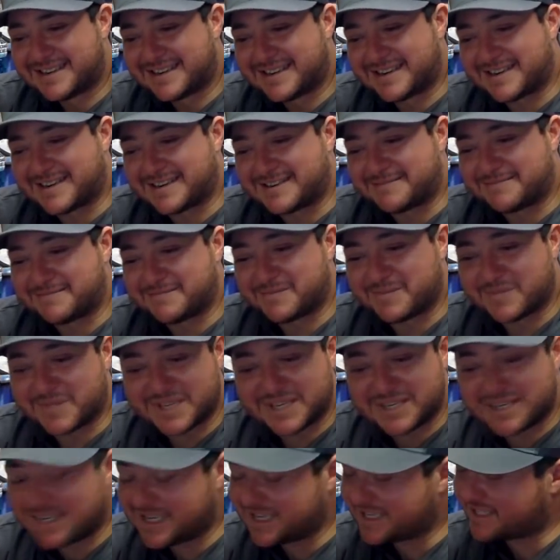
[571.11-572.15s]

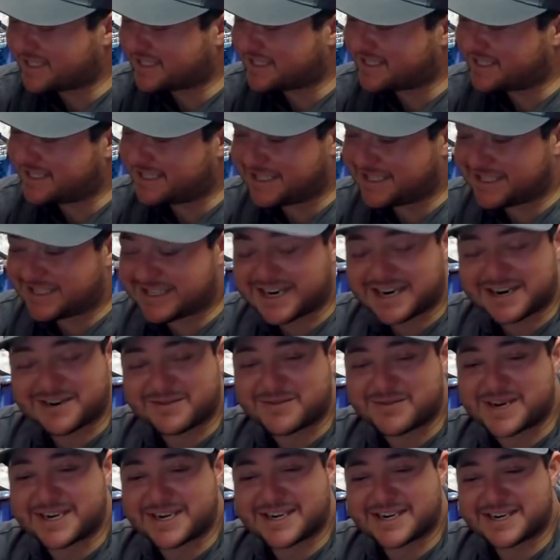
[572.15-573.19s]
You just got to
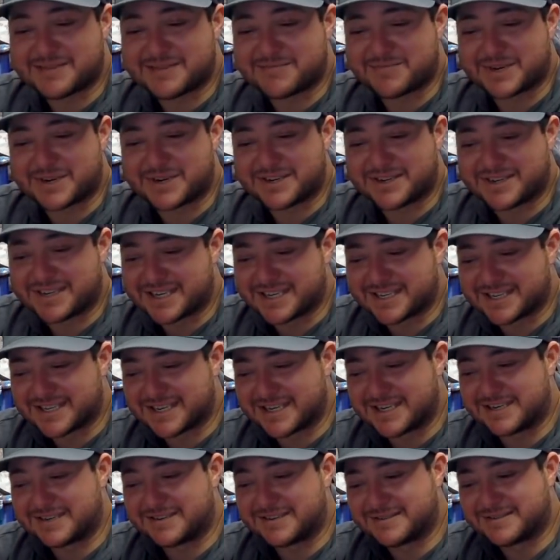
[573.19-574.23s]
wake up early and
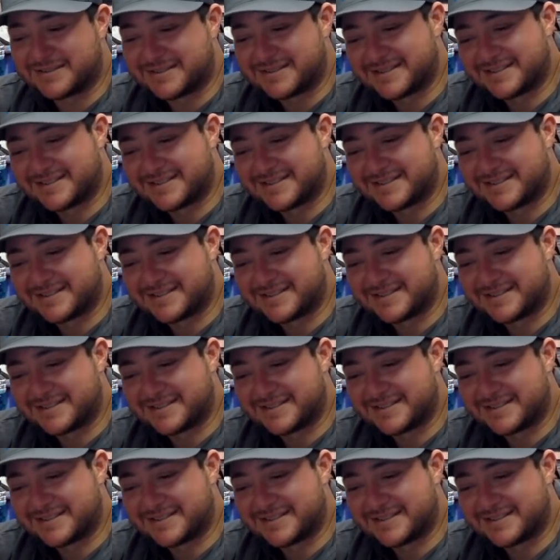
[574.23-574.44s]
go.